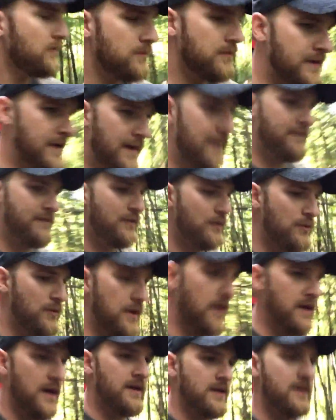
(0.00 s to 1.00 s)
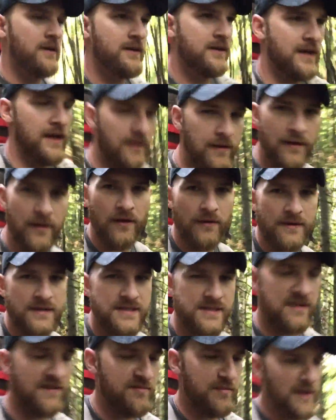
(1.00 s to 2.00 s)
we have to carry all this
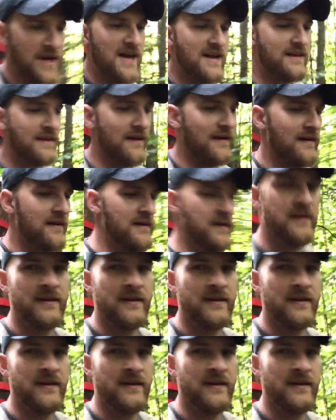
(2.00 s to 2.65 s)
stuff back there.